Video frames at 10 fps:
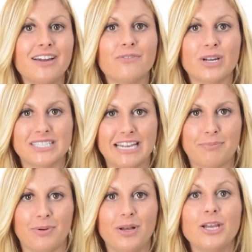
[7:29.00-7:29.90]
For
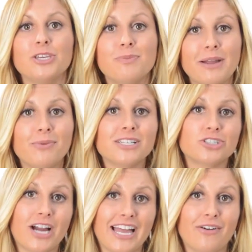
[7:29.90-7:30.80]
example, you might want
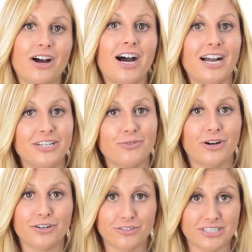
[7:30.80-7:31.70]
to try out a hot new
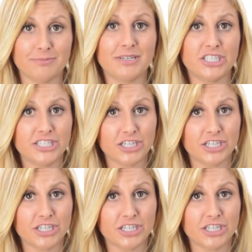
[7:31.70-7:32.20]
article submission